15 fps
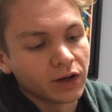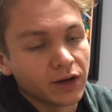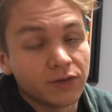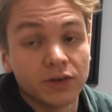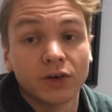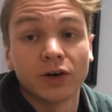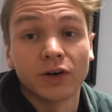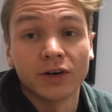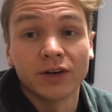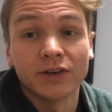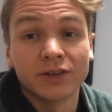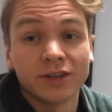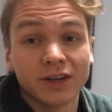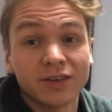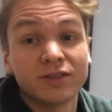If you're
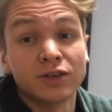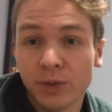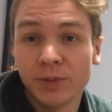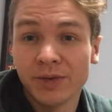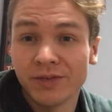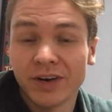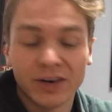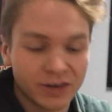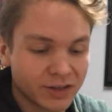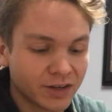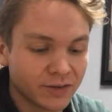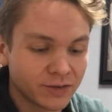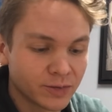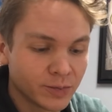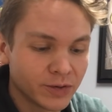hurting yourself, you will be very
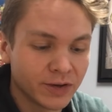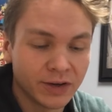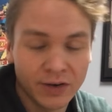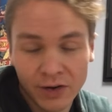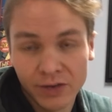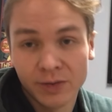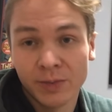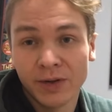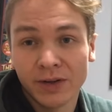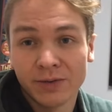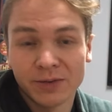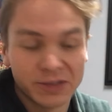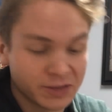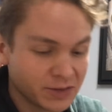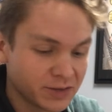uncomfortable and ultimately
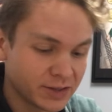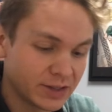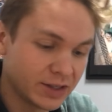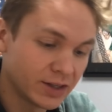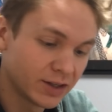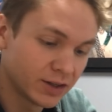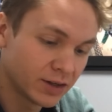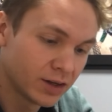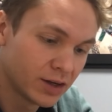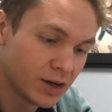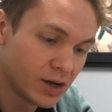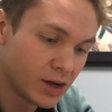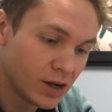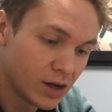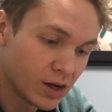result in
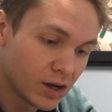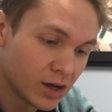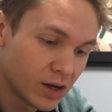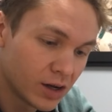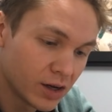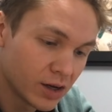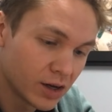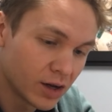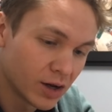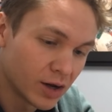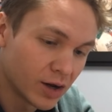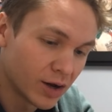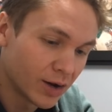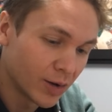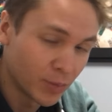
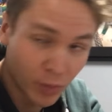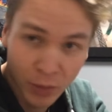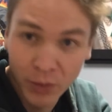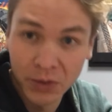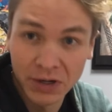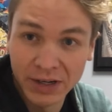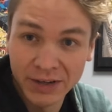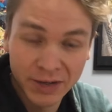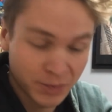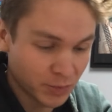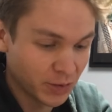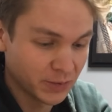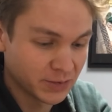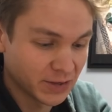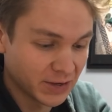a poor healing
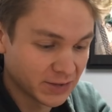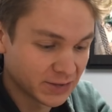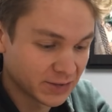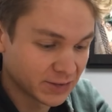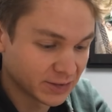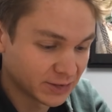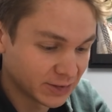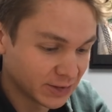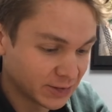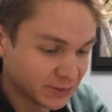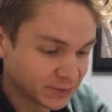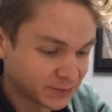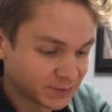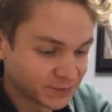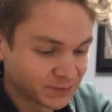process.
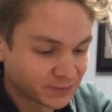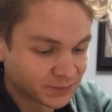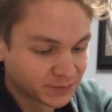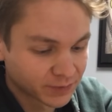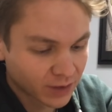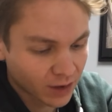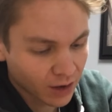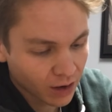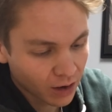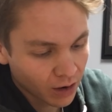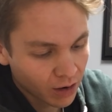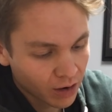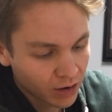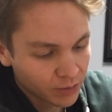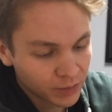So
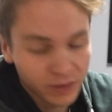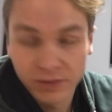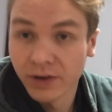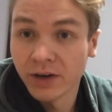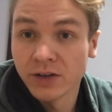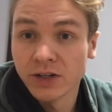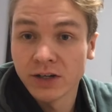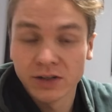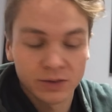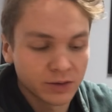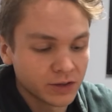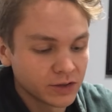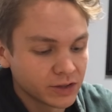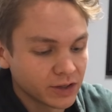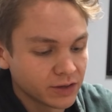be very gentle
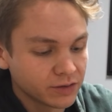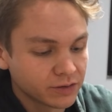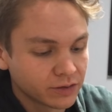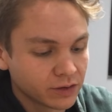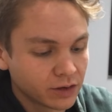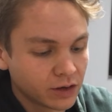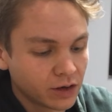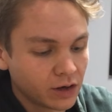with yourself.